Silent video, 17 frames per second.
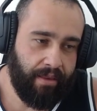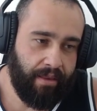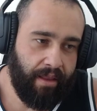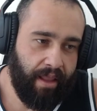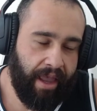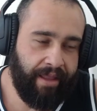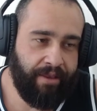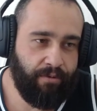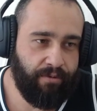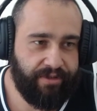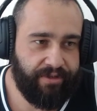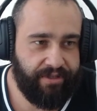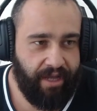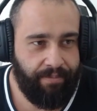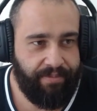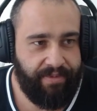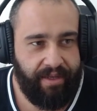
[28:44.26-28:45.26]
it was
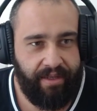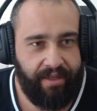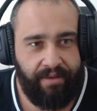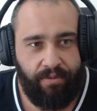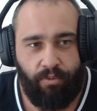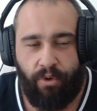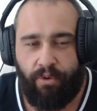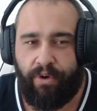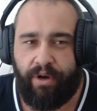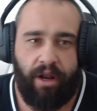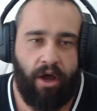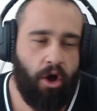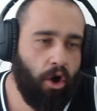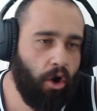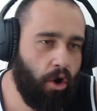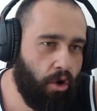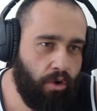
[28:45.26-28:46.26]
something, we were in a
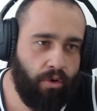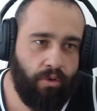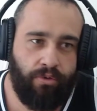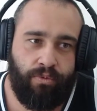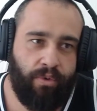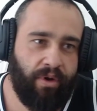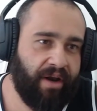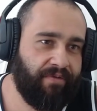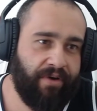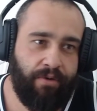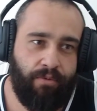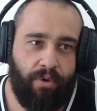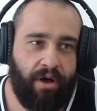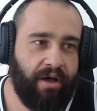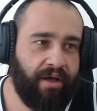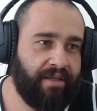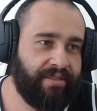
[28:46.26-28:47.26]
hole, whatever it
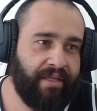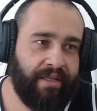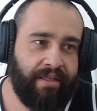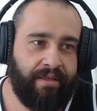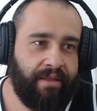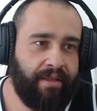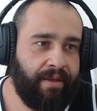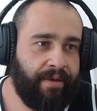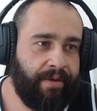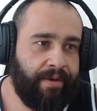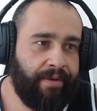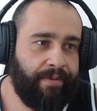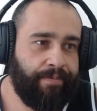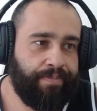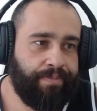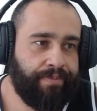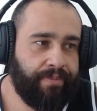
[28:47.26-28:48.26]
was. And
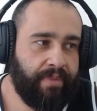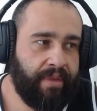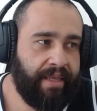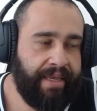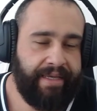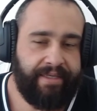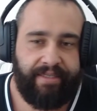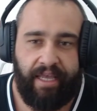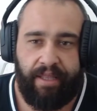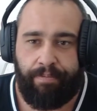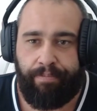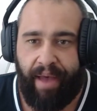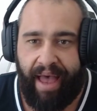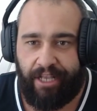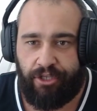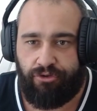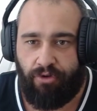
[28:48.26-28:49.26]
he said
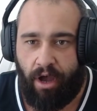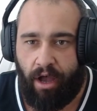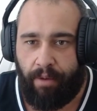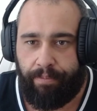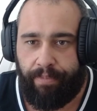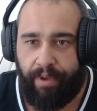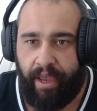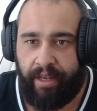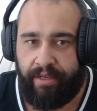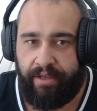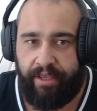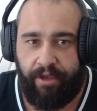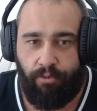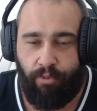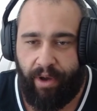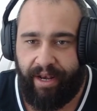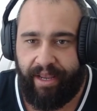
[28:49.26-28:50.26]
backdrop. And he
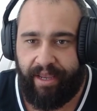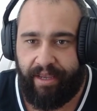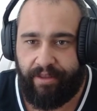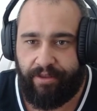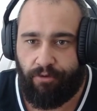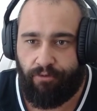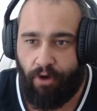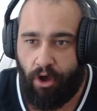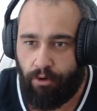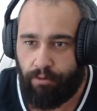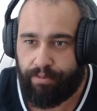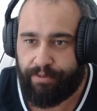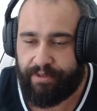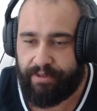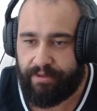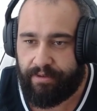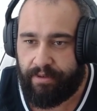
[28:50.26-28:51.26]
went and hit the
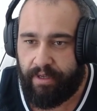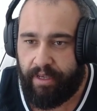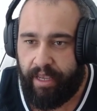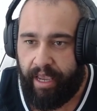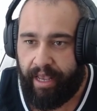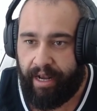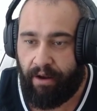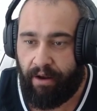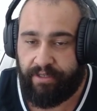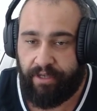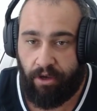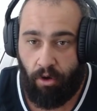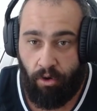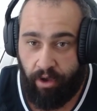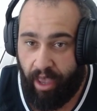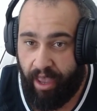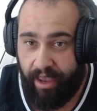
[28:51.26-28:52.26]
ropes. And I was like,
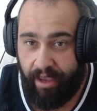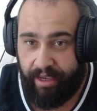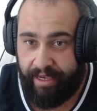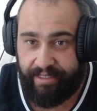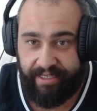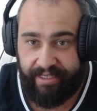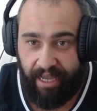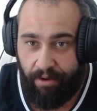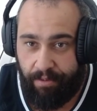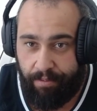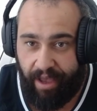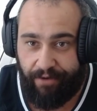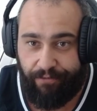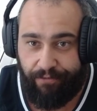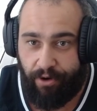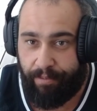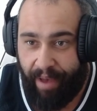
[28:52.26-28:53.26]
okay, he's coming back
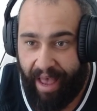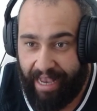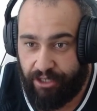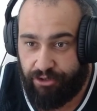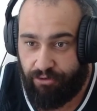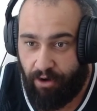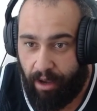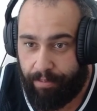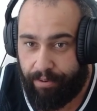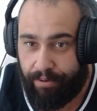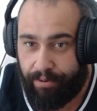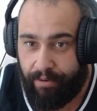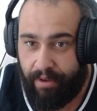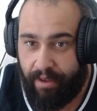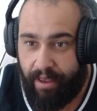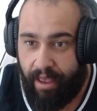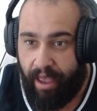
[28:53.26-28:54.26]
for a backdrop.
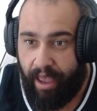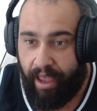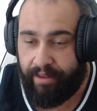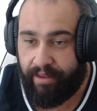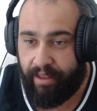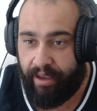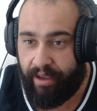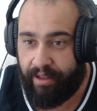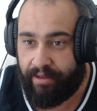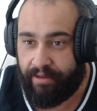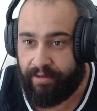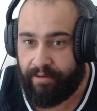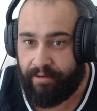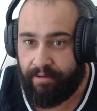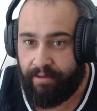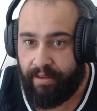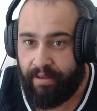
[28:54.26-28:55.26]
And then
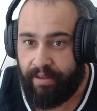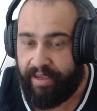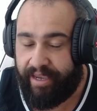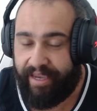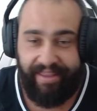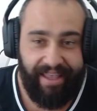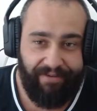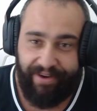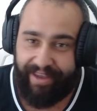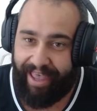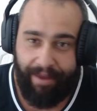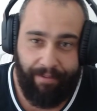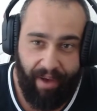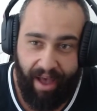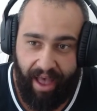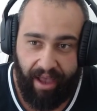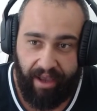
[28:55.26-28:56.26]
he never came back.